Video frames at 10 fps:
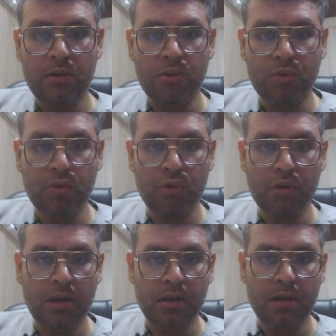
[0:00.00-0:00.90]

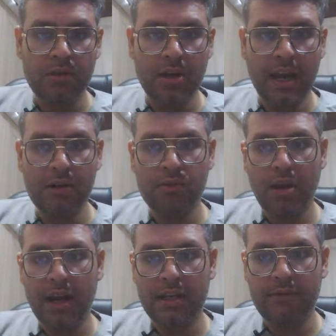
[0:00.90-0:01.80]
Rook trying
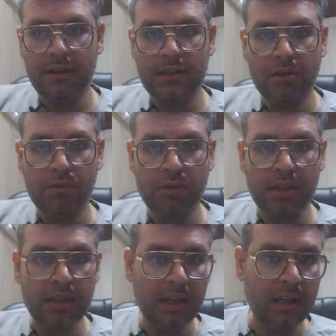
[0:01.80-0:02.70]
to activate the rook
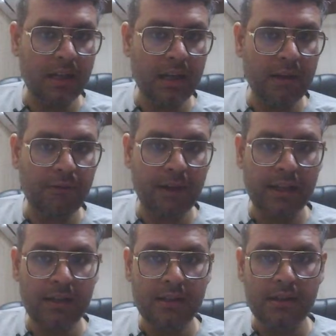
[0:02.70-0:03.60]
in a
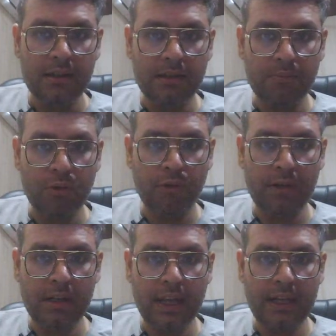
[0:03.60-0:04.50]
file. Move
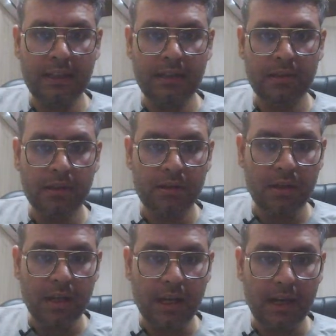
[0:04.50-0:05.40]
it like this.
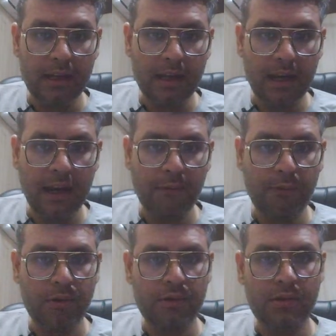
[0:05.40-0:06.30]

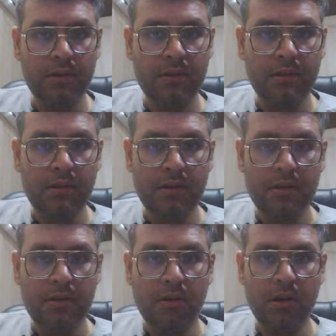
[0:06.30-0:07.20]
A4.
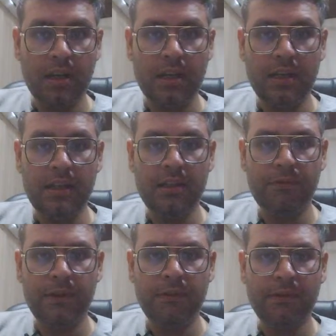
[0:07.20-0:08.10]
Okay,
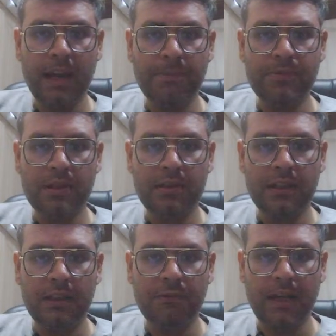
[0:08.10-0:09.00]
if capture,
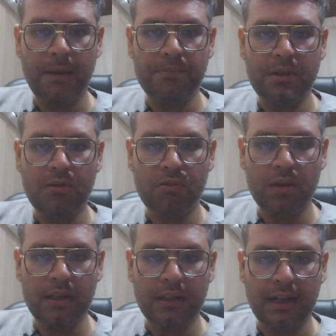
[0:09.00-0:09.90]
see, if capture,
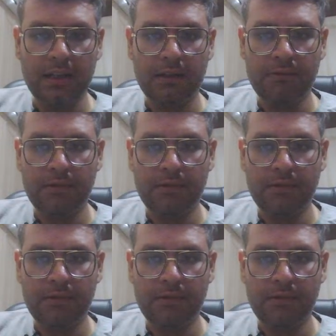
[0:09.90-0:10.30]
rook is active.